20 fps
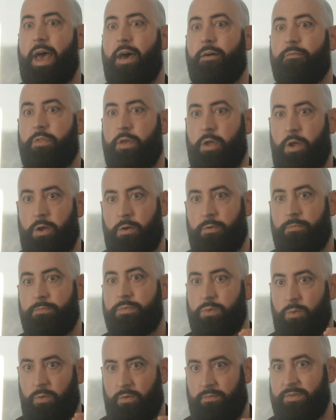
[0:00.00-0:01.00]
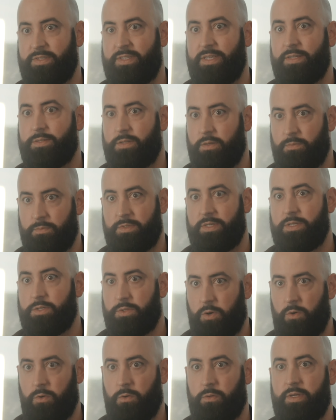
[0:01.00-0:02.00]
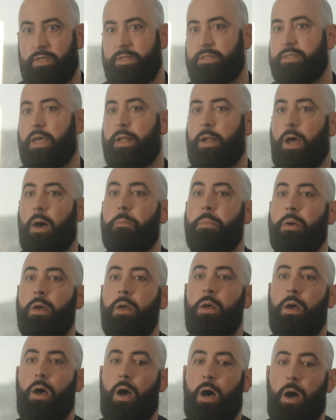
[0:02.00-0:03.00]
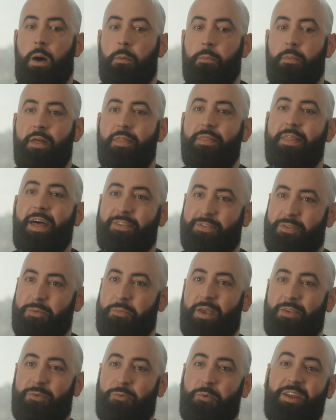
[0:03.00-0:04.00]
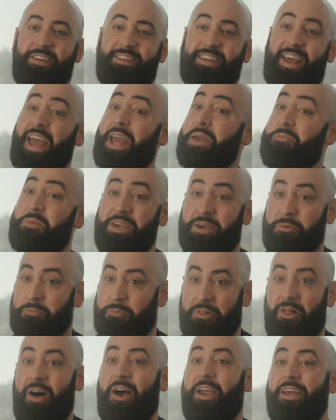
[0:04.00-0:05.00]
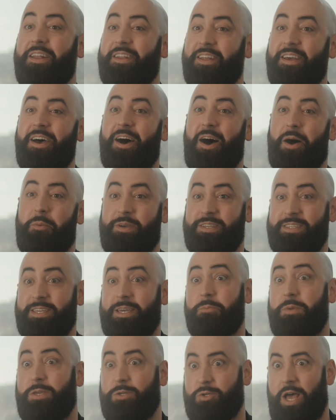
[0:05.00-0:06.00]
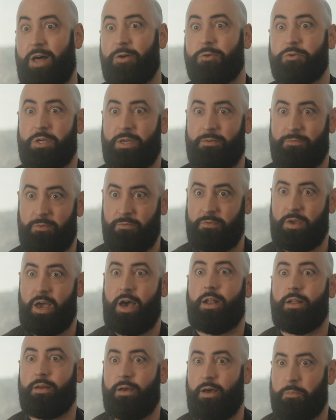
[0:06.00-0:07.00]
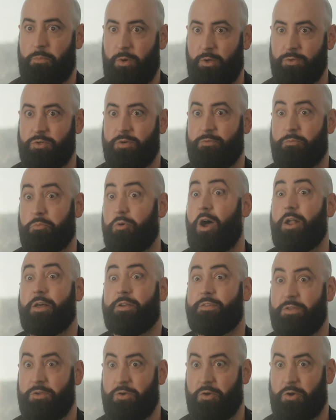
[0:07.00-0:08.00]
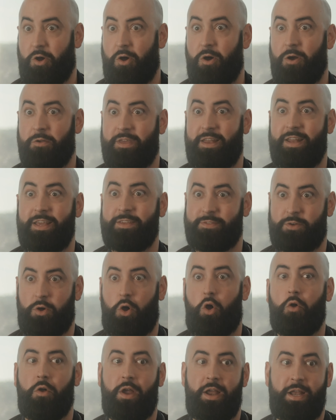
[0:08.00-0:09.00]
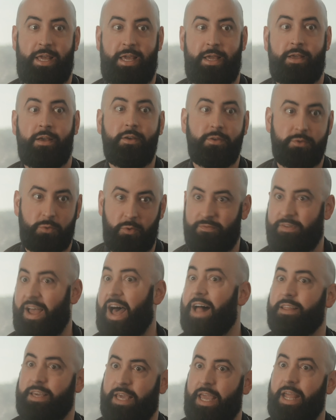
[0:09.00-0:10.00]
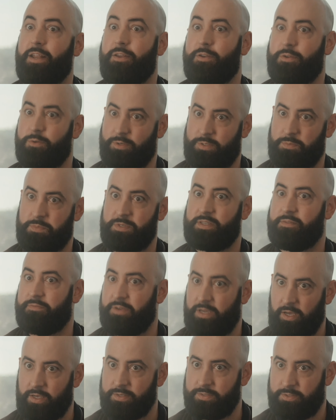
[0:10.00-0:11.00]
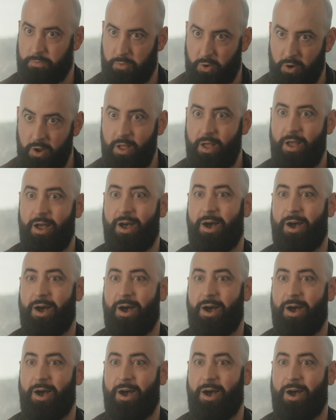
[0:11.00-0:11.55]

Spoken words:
have their sort of systems internally set up, that's the best way to be compliant, because it can be challenging if you've got a bunch of product in your car that isn't already sort of allocated to a specific customer.